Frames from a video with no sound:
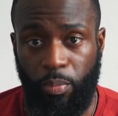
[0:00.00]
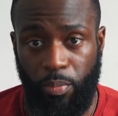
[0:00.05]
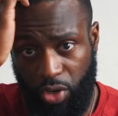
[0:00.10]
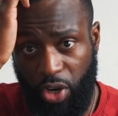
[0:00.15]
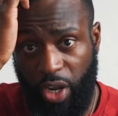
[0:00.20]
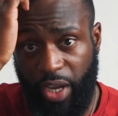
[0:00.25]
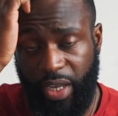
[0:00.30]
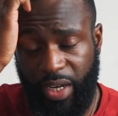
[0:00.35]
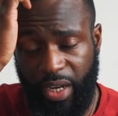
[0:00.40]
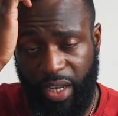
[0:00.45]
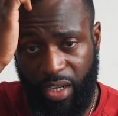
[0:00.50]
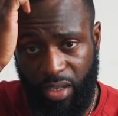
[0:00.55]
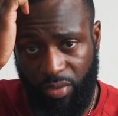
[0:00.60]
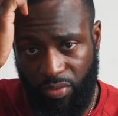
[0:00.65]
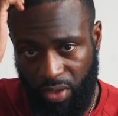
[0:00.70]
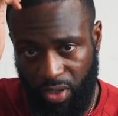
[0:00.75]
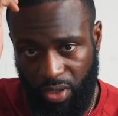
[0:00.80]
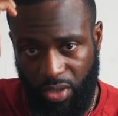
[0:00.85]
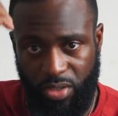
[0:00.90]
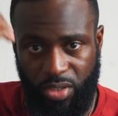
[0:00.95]
You know, I can edit
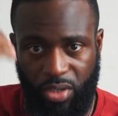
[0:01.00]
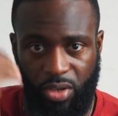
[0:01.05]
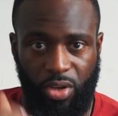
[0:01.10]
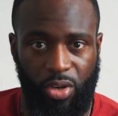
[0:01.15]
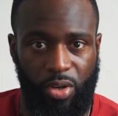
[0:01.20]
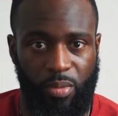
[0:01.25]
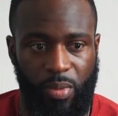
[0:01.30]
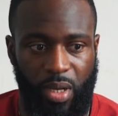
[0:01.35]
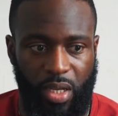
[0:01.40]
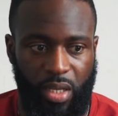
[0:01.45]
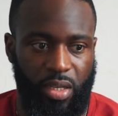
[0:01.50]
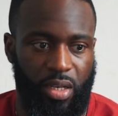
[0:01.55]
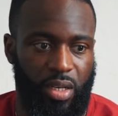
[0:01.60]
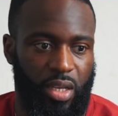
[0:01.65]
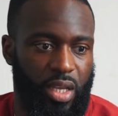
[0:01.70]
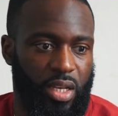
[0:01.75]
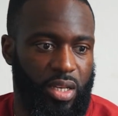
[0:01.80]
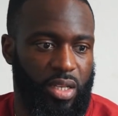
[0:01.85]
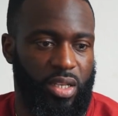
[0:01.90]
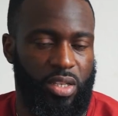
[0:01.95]
videos at home, I can
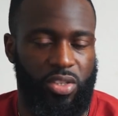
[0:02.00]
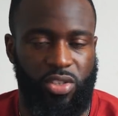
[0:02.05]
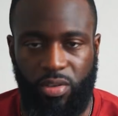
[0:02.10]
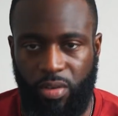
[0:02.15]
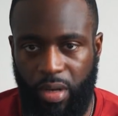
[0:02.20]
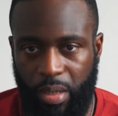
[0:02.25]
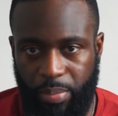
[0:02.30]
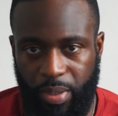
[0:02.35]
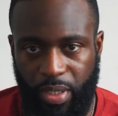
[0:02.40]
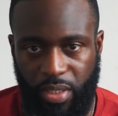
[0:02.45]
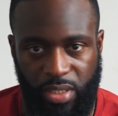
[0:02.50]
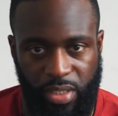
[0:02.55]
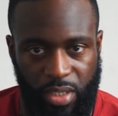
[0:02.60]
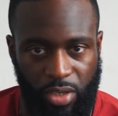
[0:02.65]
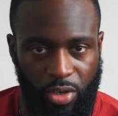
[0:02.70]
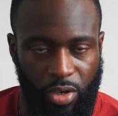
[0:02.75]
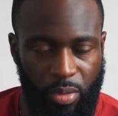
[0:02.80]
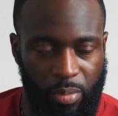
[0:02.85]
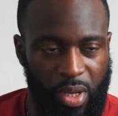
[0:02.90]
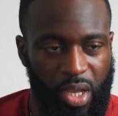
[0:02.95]
edit Instagram pictures at
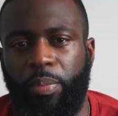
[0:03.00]
home.